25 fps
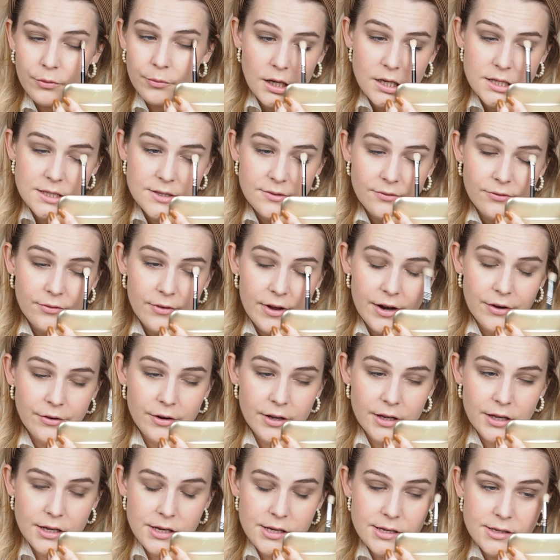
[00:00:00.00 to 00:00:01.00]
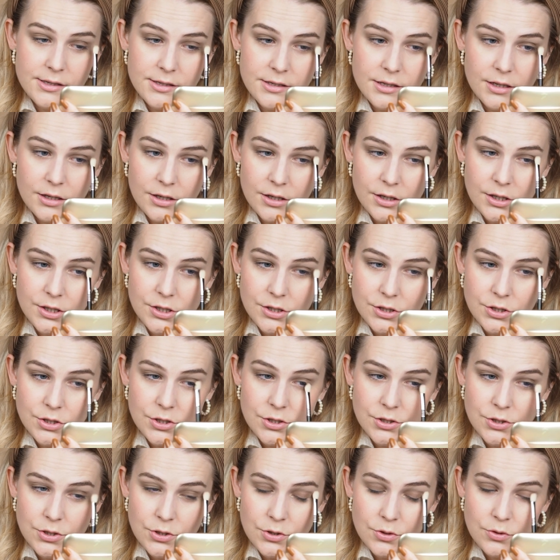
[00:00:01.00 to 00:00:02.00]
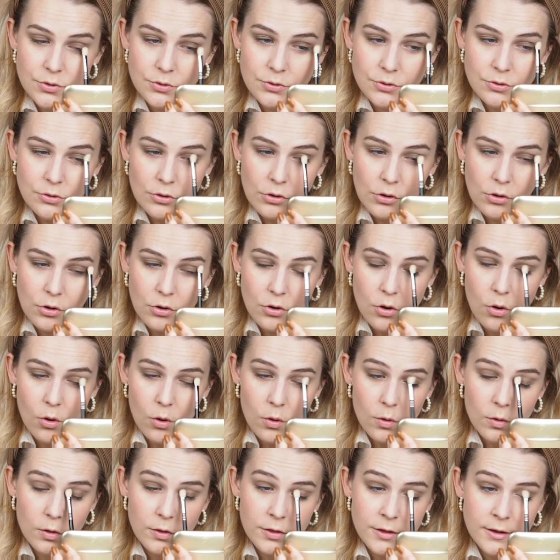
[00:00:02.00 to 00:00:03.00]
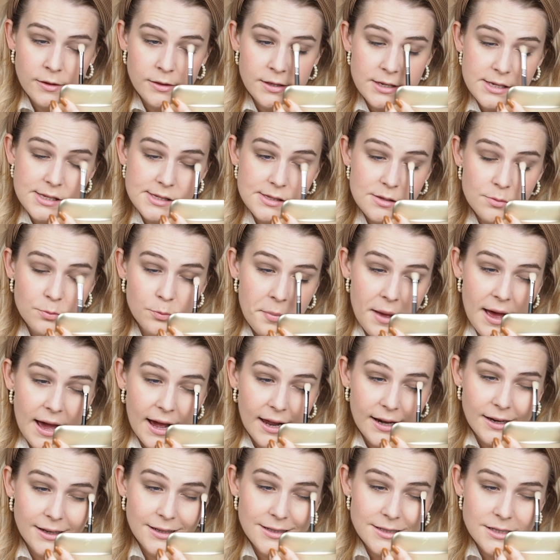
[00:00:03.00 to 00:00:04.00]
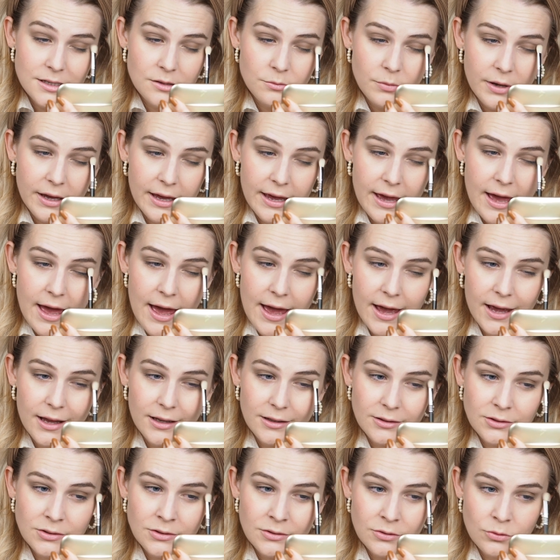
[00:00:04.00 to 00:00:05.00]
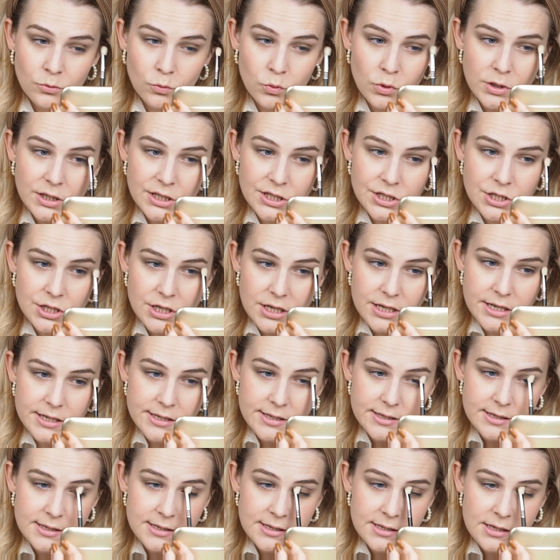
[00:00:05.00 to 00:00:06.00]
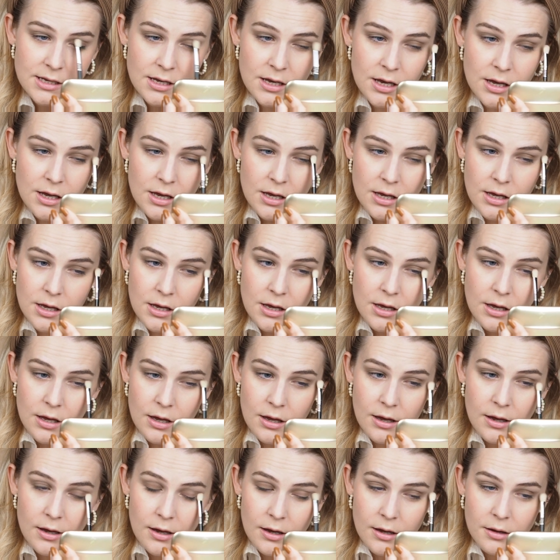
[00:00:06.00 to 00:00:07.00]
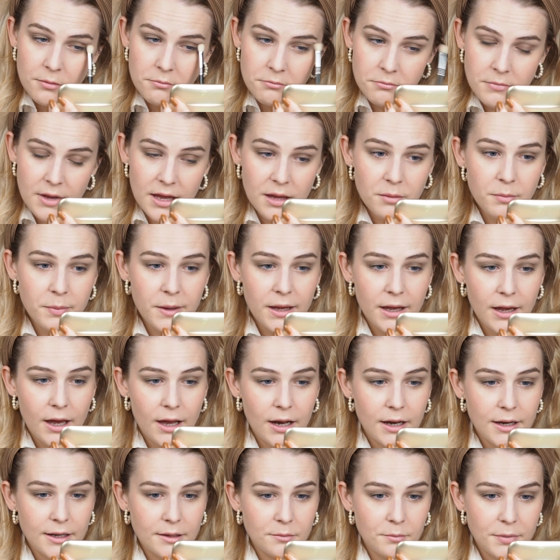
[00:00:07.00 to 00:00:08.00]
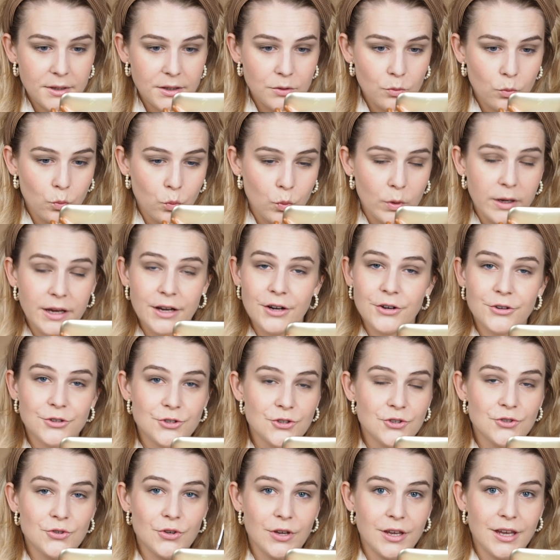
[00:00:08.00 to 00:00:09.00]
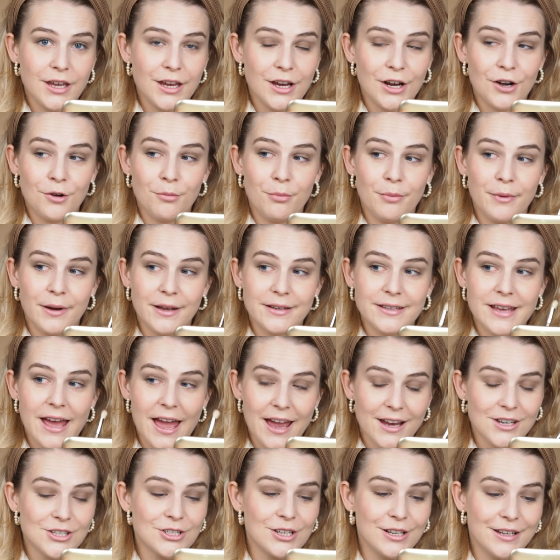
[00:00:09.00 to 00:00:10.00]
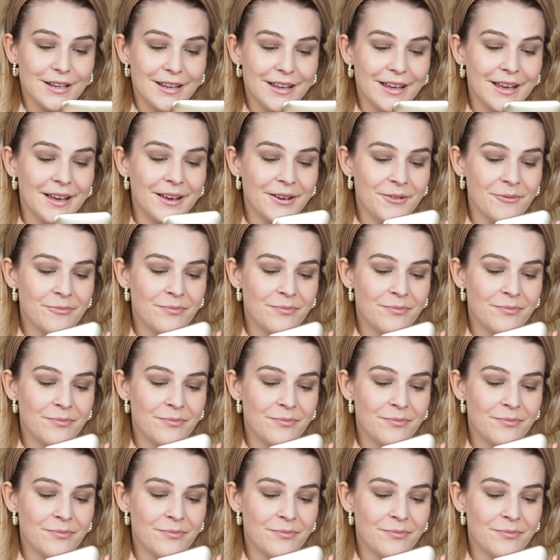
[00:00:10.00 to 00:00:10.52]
It's very easy to hold this palette in my hand, which is maybe a little bit weird to hear, but actually